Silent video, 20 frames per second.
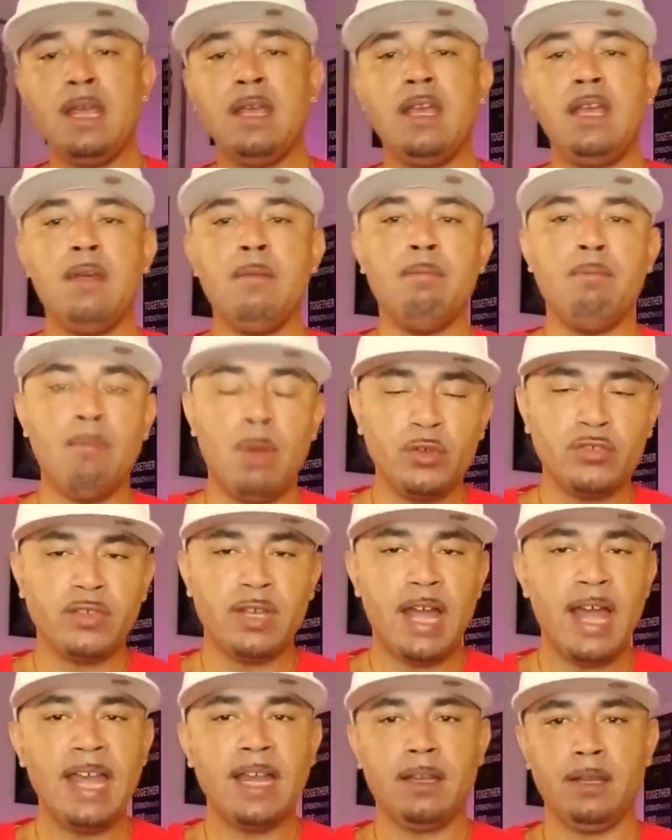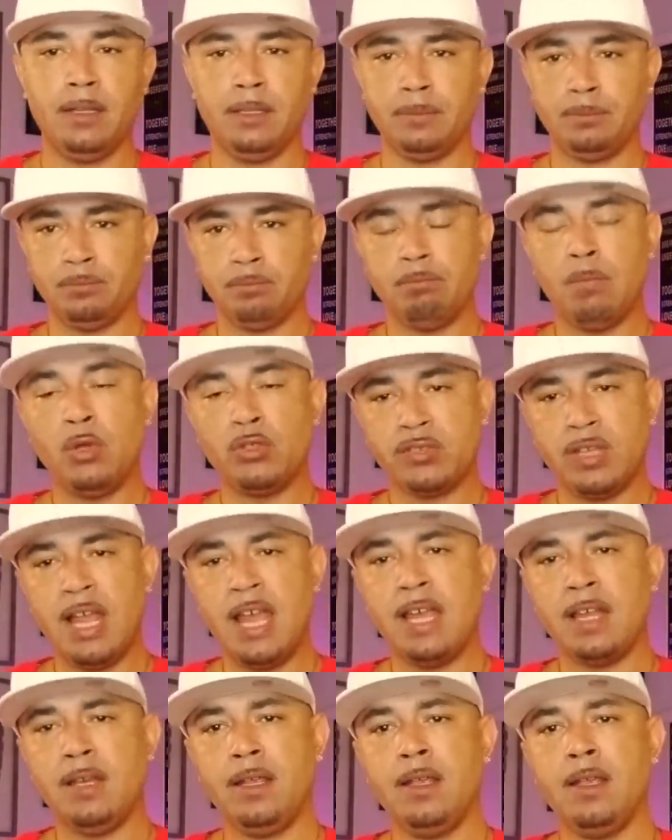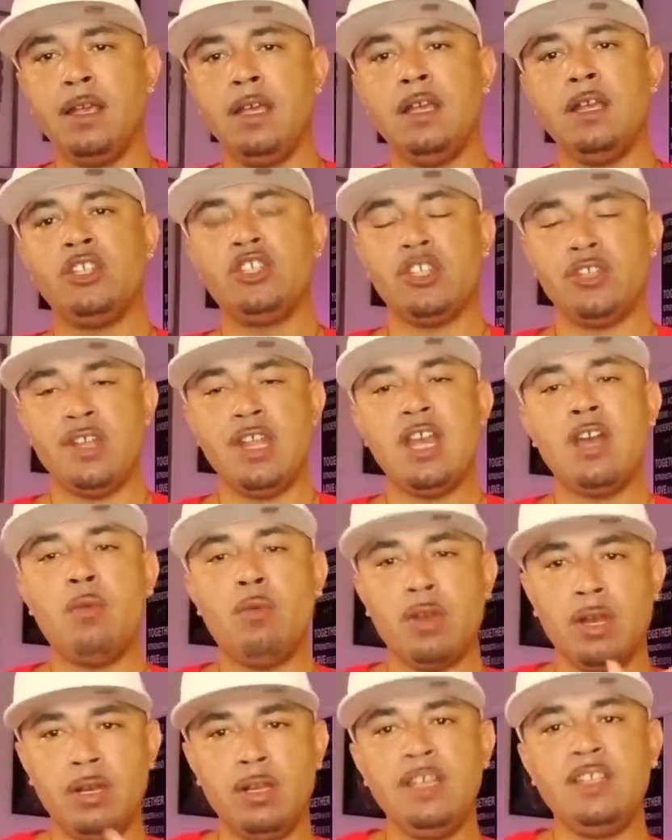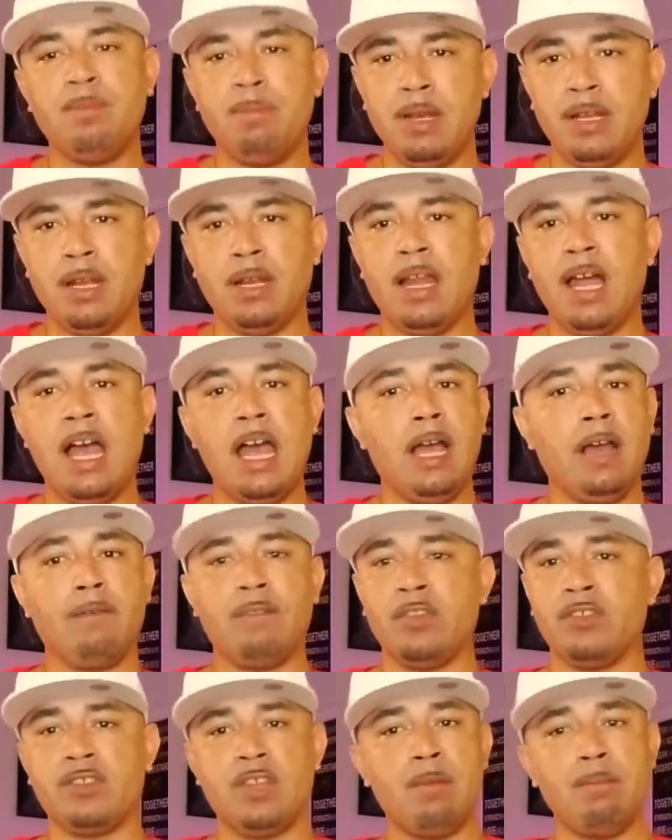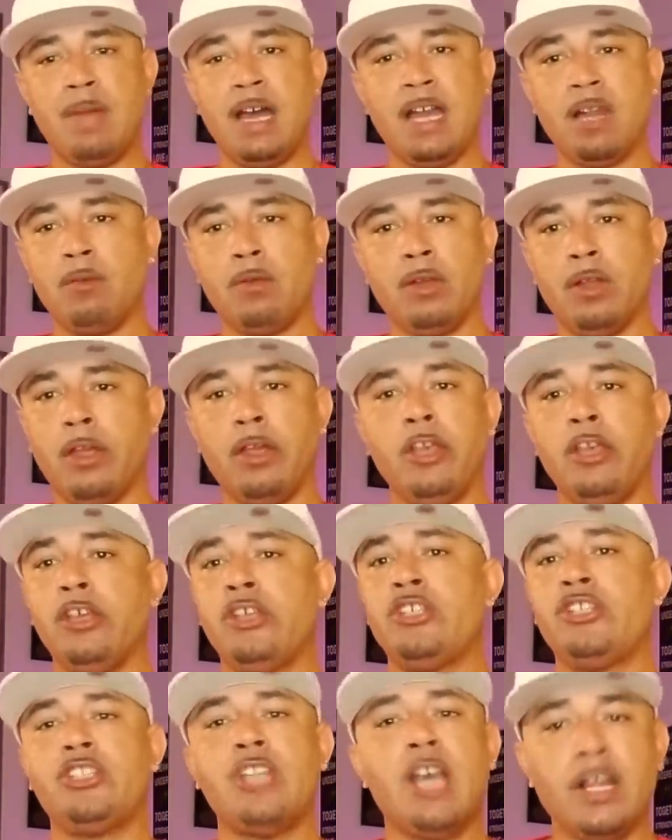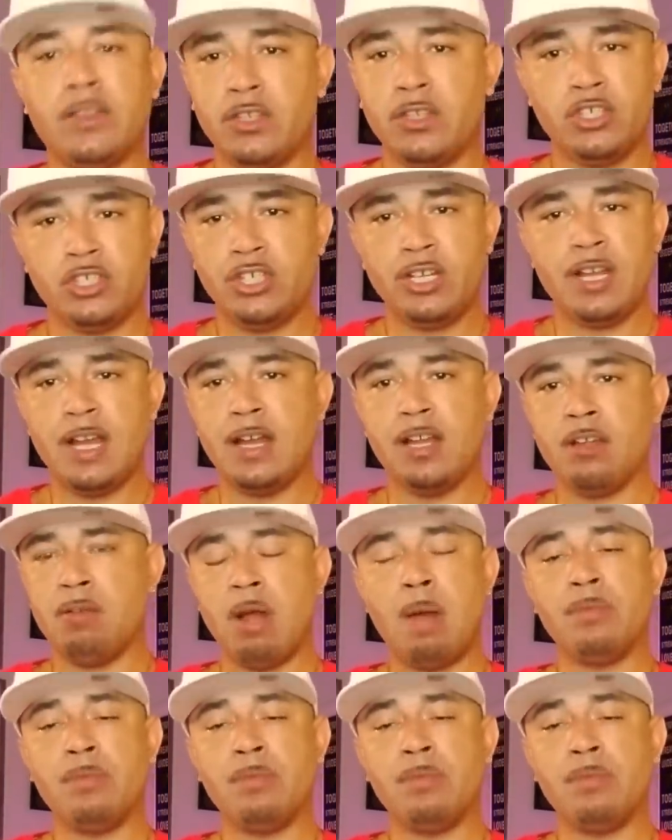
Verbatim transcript: And most likely, most likely, Chanell would at least been alive because somebody would have shot the shit out of him.